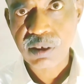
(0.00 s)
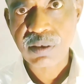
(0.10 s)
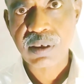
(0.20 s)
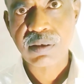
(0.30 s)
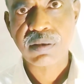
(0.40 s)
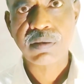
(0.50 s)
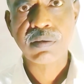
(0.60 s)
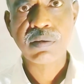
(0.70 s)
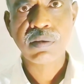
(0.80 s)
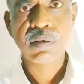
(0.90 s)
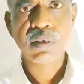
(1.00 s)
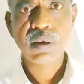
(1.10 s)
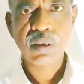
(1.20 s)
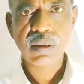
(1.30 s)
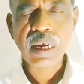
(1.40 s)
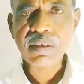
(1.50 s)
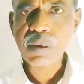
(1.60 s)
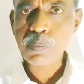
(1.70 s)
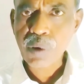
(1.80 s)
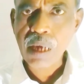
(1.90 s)
resistance. That is
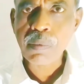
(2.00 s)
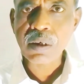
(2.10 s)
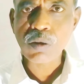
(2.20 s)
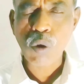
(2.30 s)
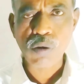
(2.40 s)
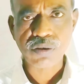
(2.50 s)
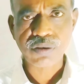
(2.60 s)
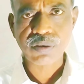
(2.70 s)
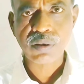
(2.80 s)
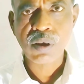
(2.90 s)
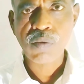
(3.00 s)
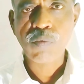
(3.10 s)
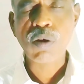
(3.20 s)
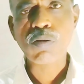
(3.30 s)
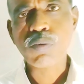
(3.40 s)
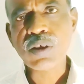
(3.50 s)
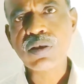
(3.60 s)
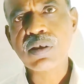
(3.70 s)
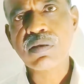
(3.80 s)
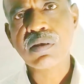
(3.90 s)
the primary cause for
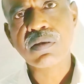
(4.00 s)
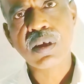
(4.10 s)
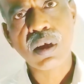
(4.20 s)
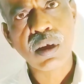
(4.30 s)
which this is